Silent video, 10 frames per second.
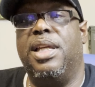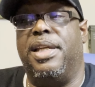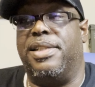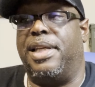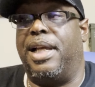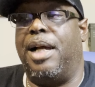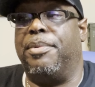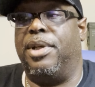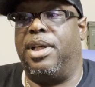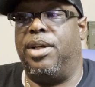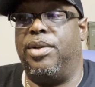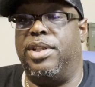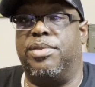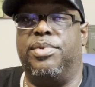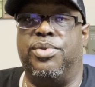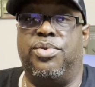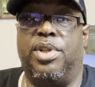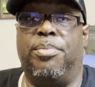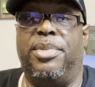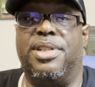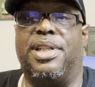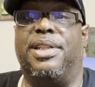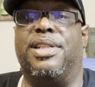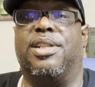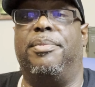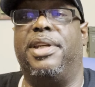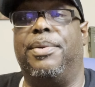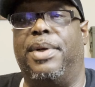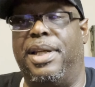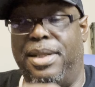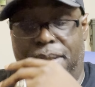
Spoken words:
He's like, I'm gonna go get some new drill bits. I need some anyway.